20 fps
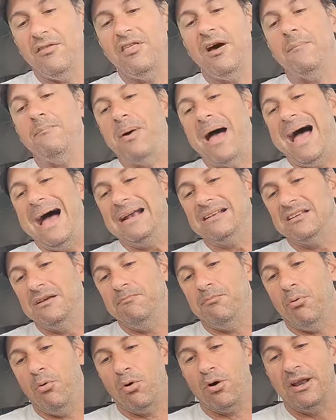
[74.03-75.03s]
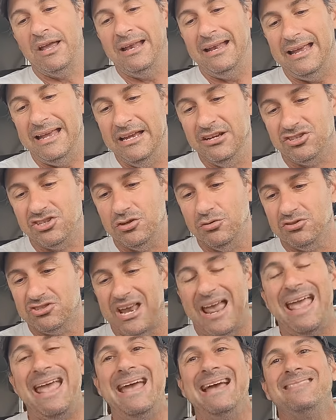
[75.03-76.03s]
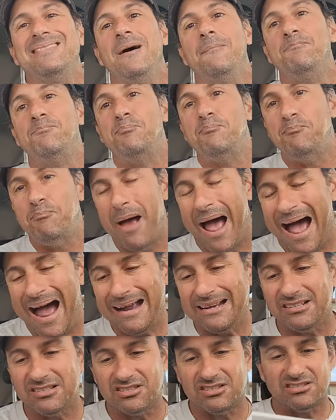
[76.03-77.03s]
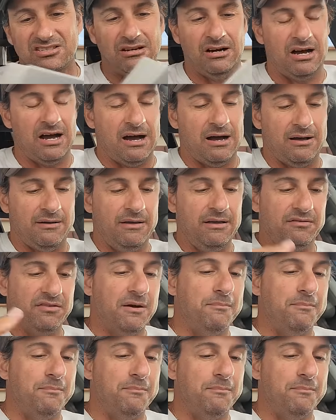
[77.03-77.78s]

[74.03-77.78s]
the bagged and boarded issues and the backs, uh,